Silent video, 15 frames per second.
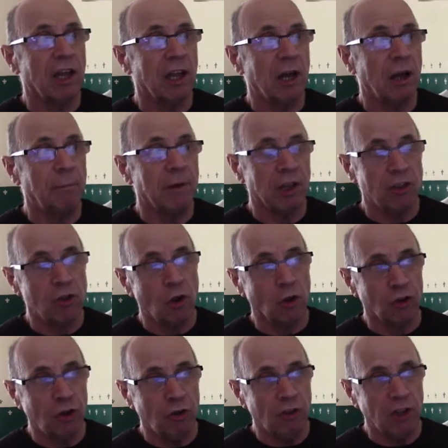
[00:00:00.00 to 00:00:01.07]
it's not
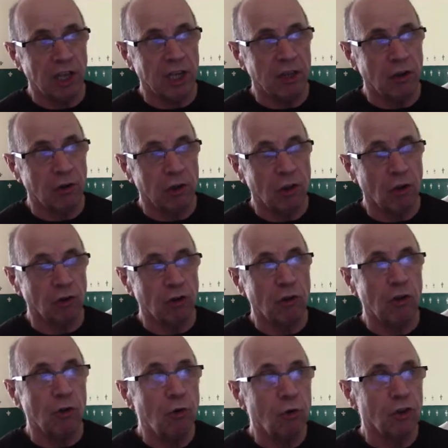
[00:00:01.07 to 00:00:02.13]
used
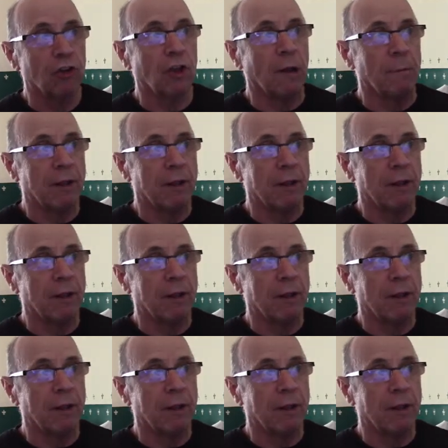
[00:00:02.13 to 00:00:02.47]
all the time.